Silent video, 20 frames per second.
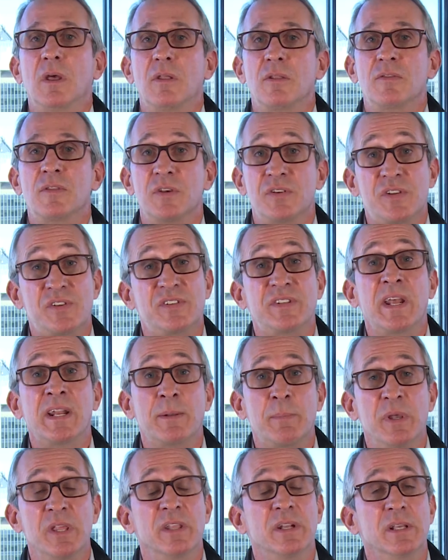The
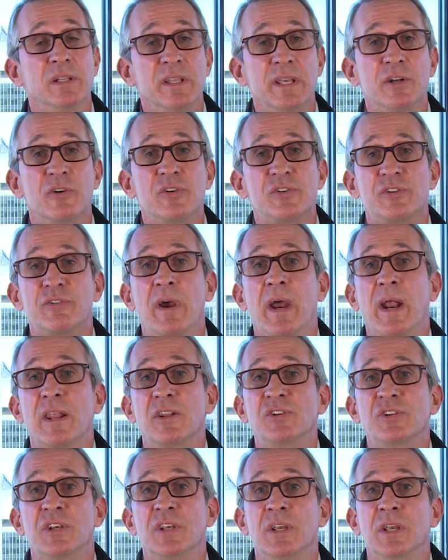sustainability leader
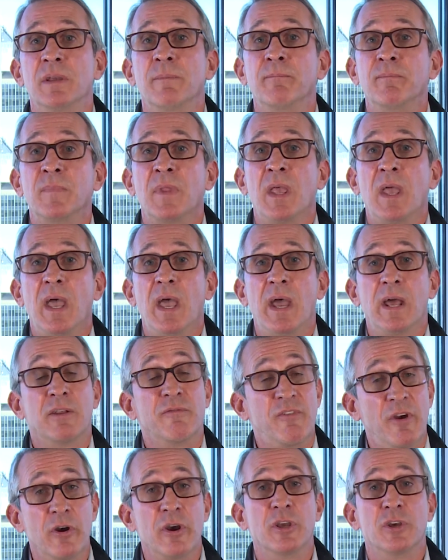strategy had a
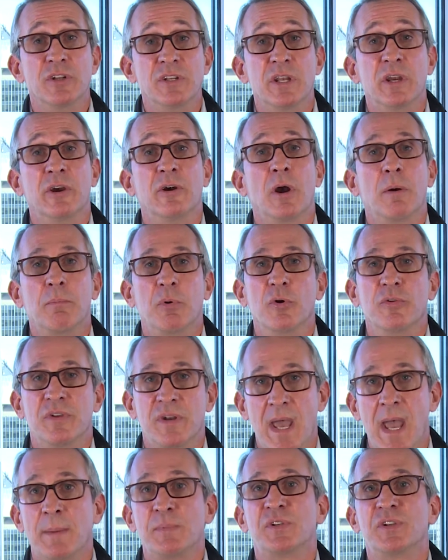very good year on both an
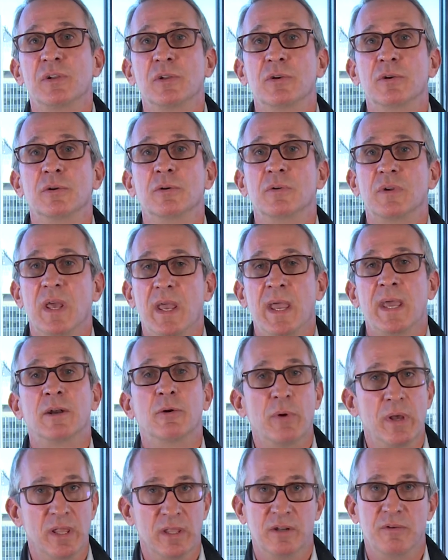absolute and a
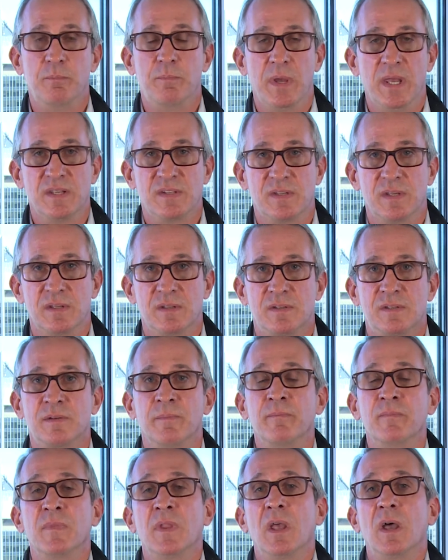relative basis.
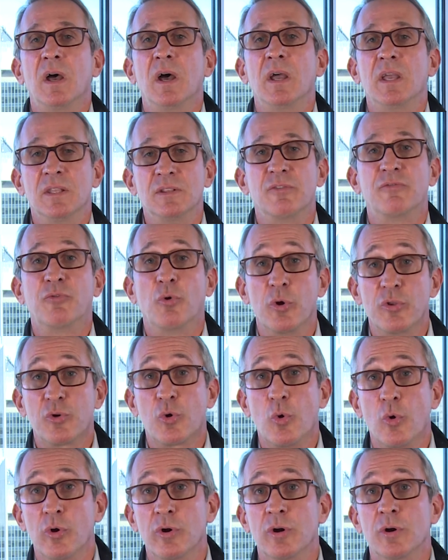In the fourth
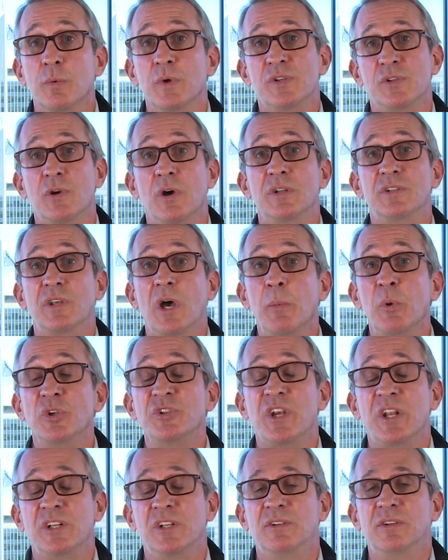quarter, we saw
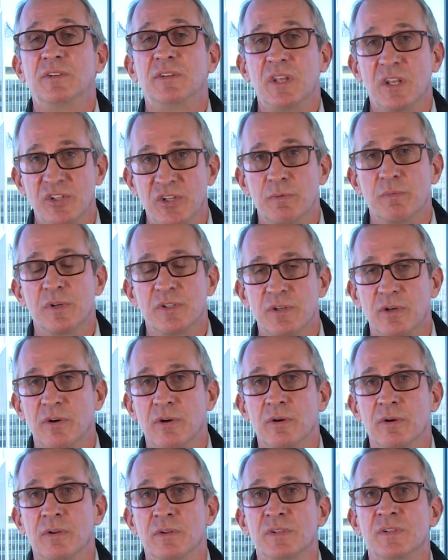double-digit
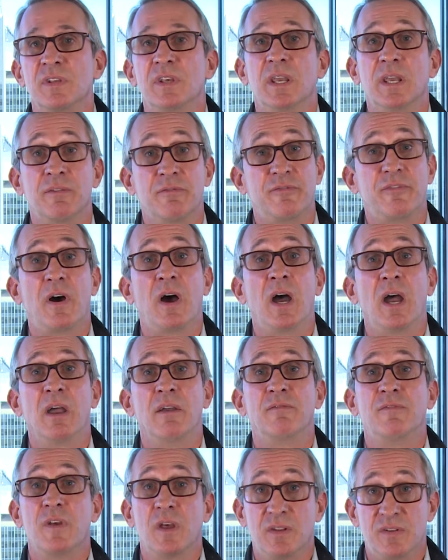returns in
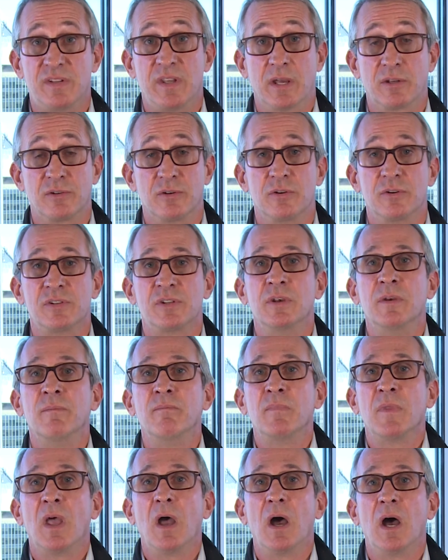5 sectors,
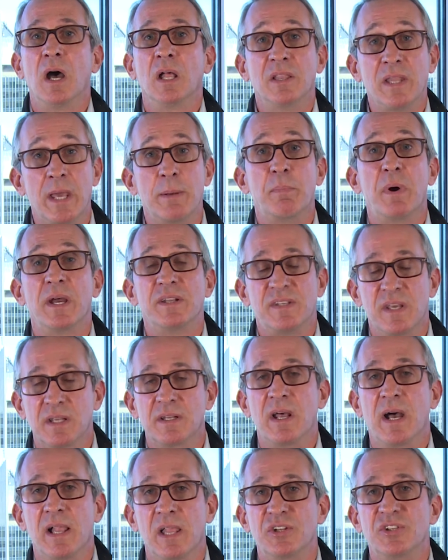led by
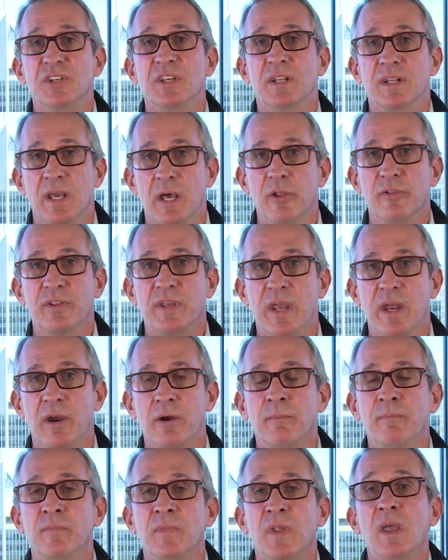technology and
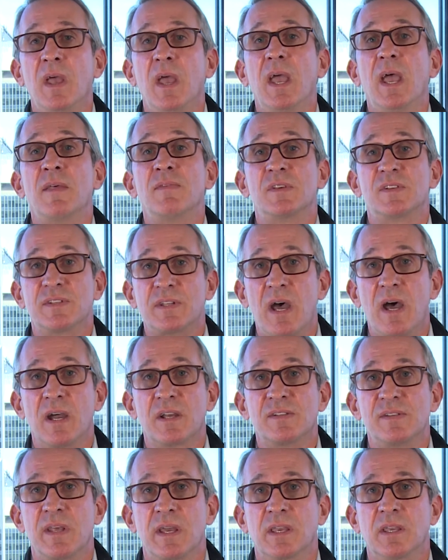healthcare. And the
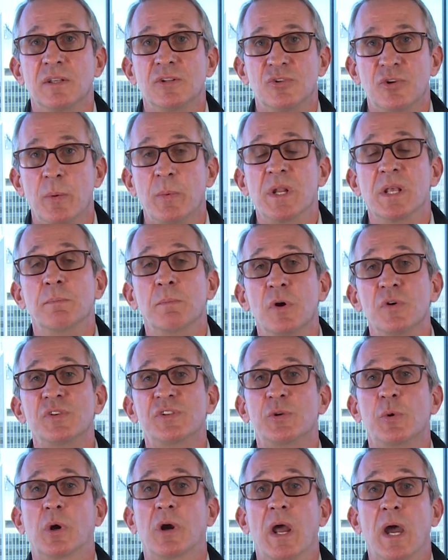stocks that contributed most
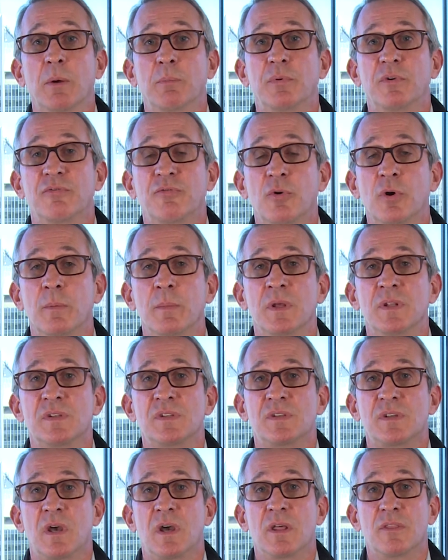to our
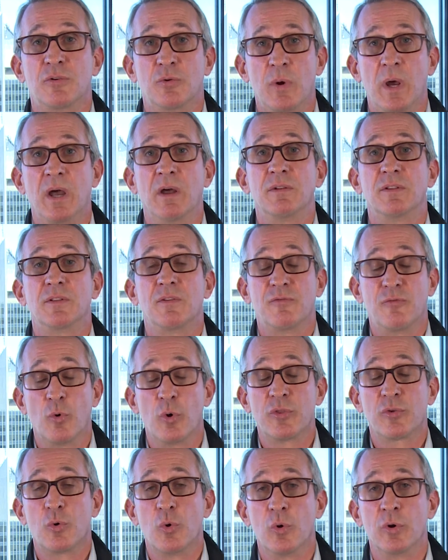outperformance throughout the
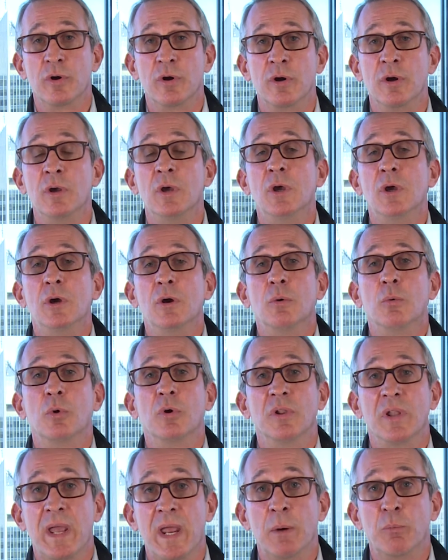fourth quarter
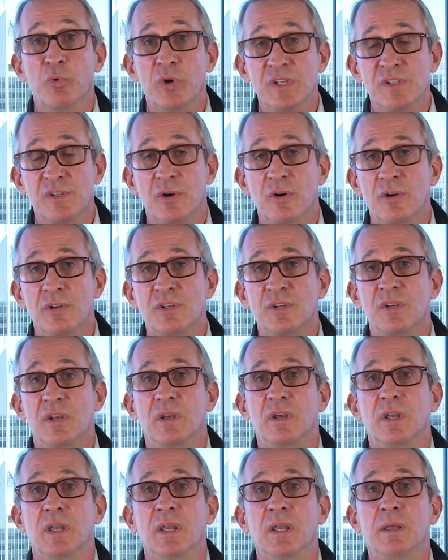were Lam Research,
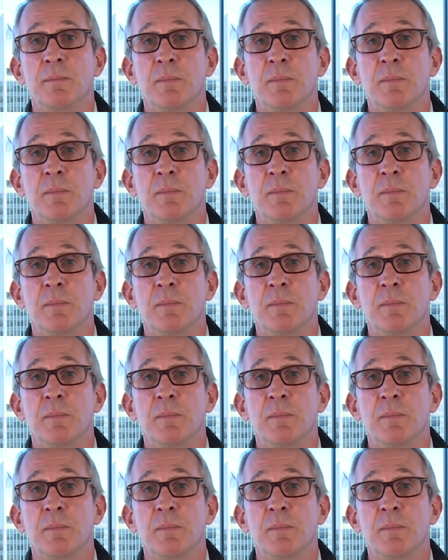a